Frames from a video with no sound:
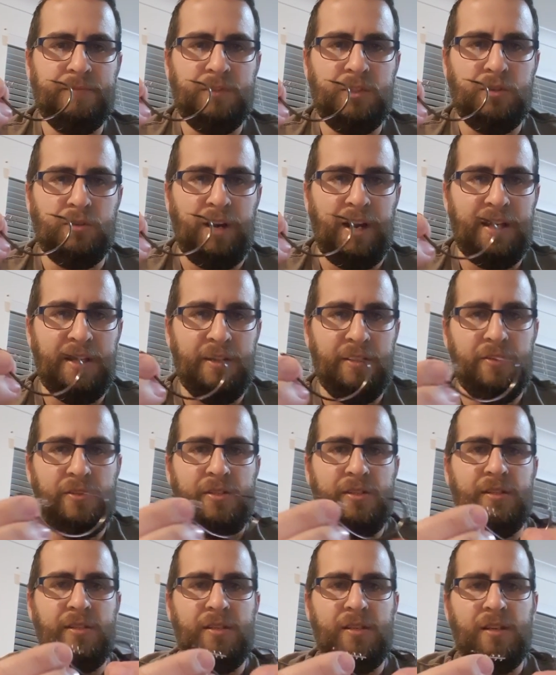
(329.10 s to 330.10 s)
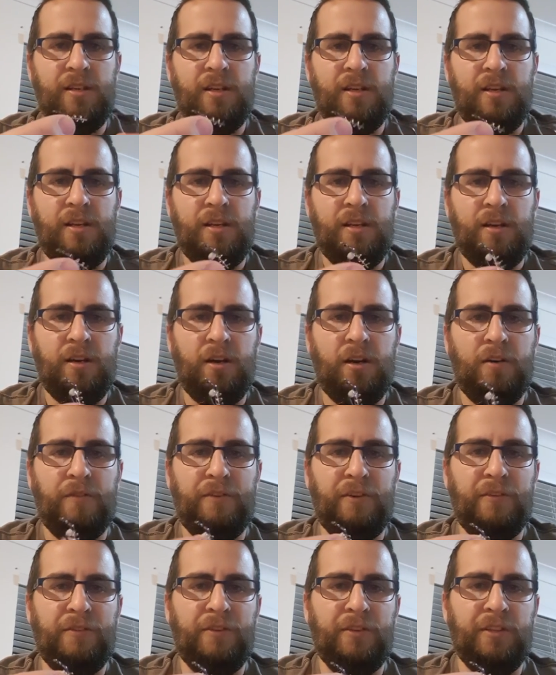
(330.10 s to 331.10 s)
great use of
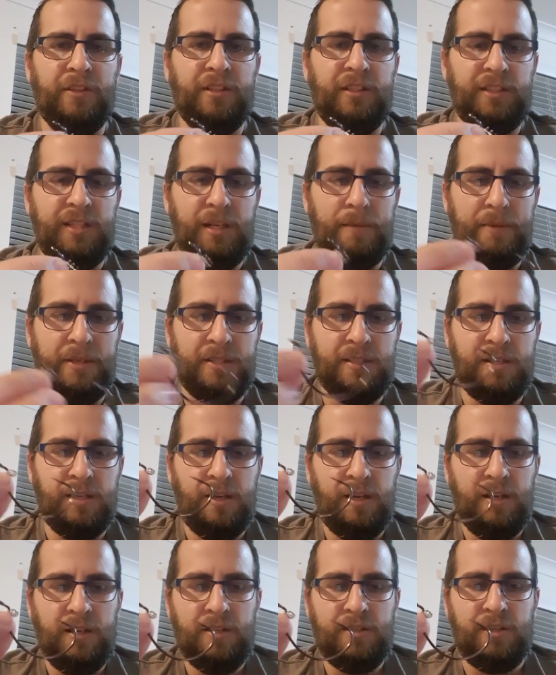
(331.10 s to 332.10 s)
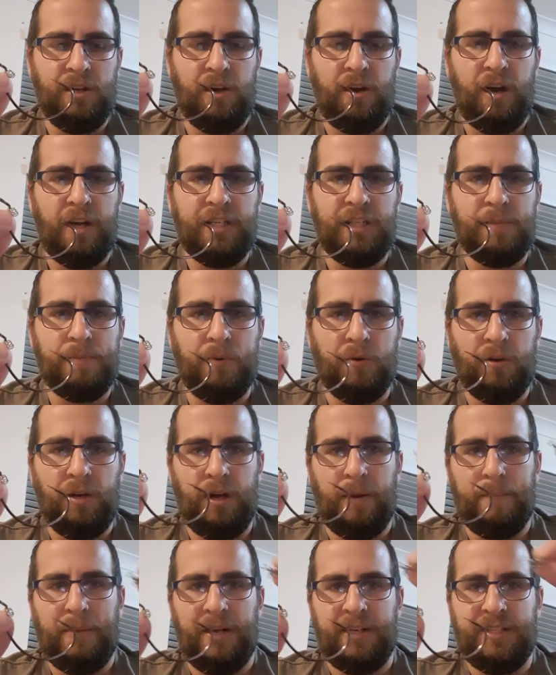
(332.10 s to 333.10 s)
a few little tidbits. So I just bought a
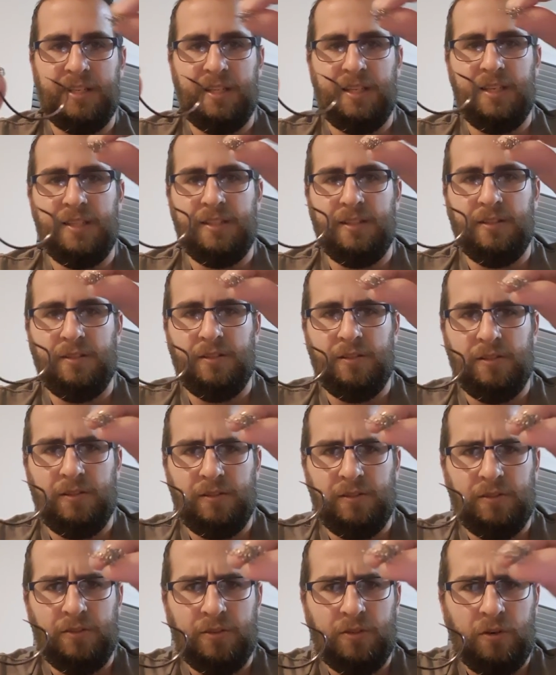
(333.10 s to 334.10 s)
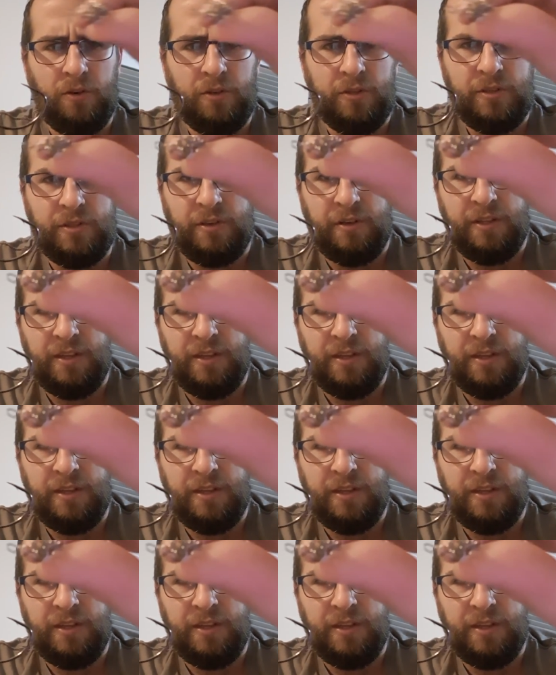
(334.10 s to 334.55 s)
bunch of these little corkscrew